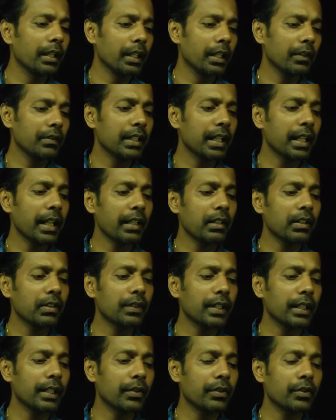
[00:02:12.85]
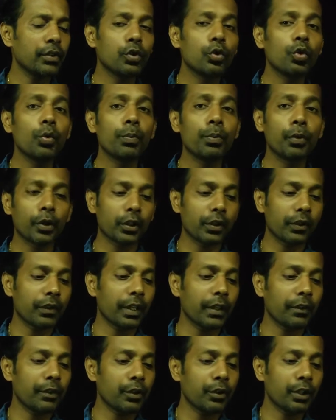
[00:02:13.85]
if the x value is
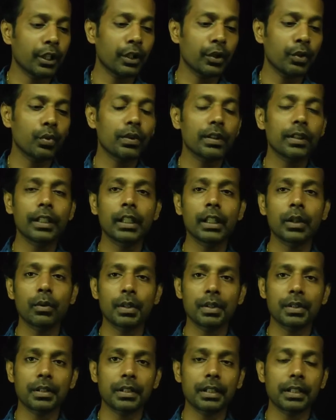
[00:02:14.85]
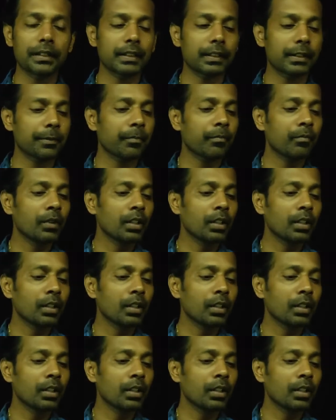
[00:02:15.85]
2.5? You can use an equation like this.